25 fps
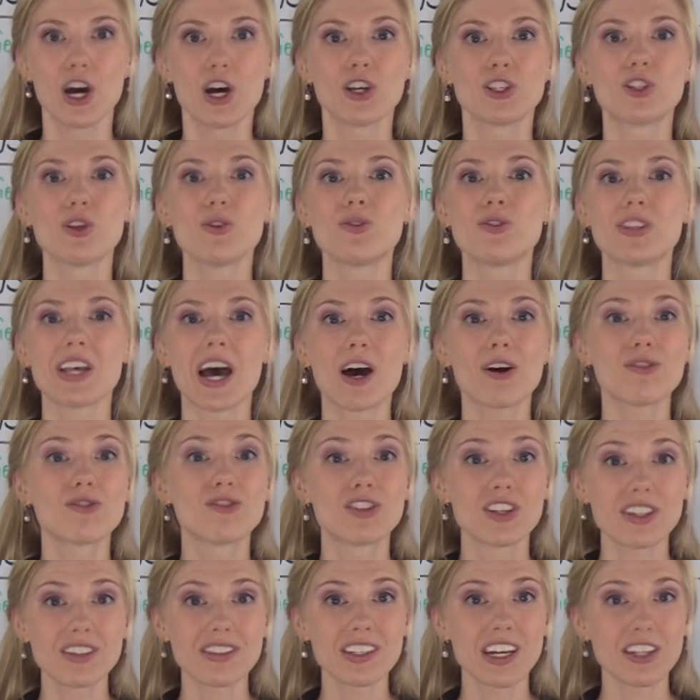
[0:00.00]
so
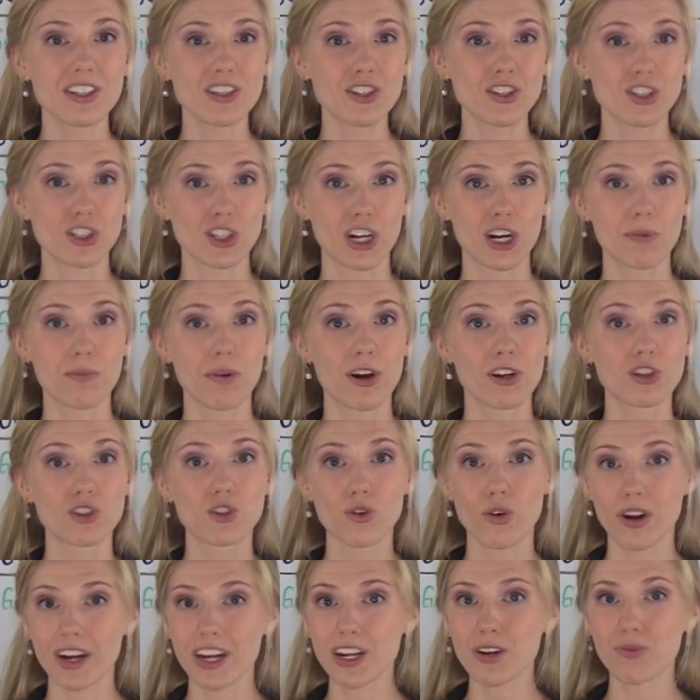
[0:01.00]
sound does not disturb
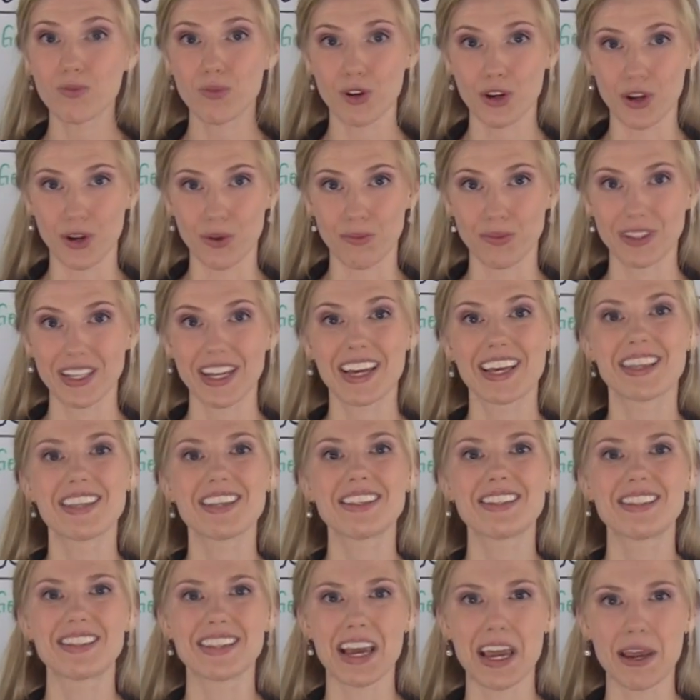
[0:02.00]
adjoining rooms in
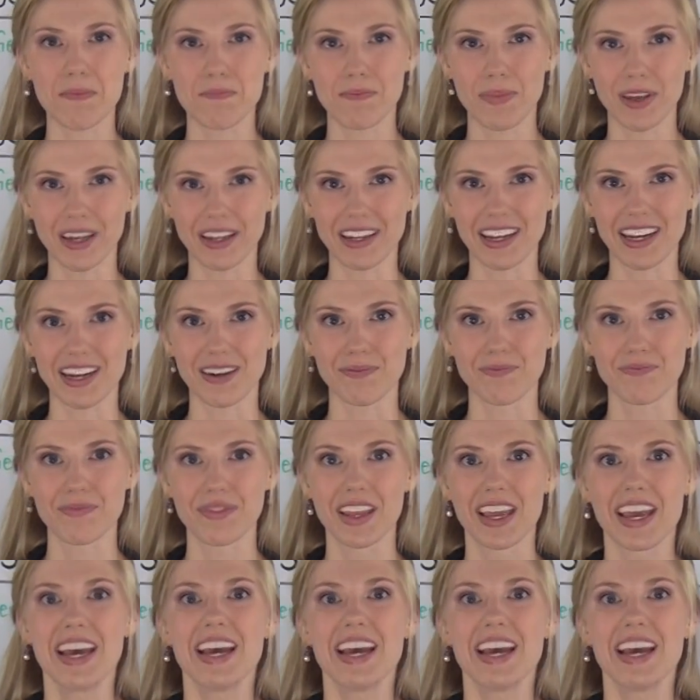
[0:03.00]
the same building.